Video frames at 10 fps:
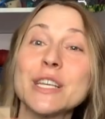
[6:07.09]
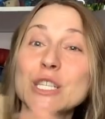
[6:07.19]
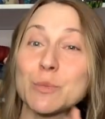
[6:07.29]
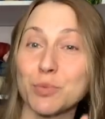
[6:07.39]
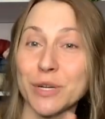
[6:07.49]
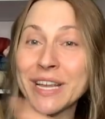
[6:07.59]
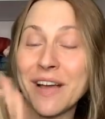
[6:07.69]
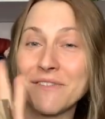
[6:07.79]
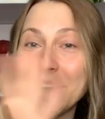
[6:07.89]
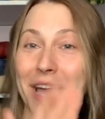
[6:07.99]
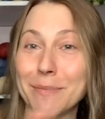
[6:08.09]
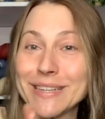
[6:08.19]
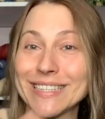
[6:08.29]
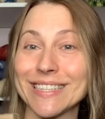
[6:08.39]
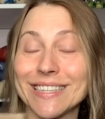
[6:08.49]
spring-vibed
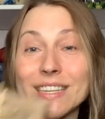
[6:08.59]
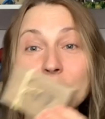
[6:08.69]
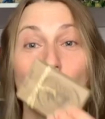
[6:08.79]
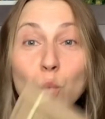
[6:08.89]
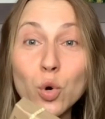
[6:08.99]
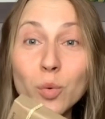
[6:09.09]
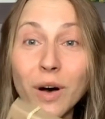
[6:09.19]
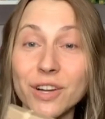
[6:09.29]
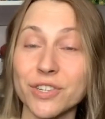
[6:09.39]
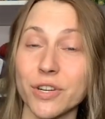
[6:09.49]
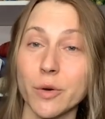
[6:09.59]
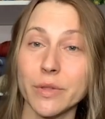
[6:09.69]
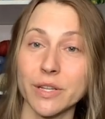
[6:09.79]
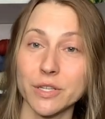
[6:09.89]
scented wool wash to go with it.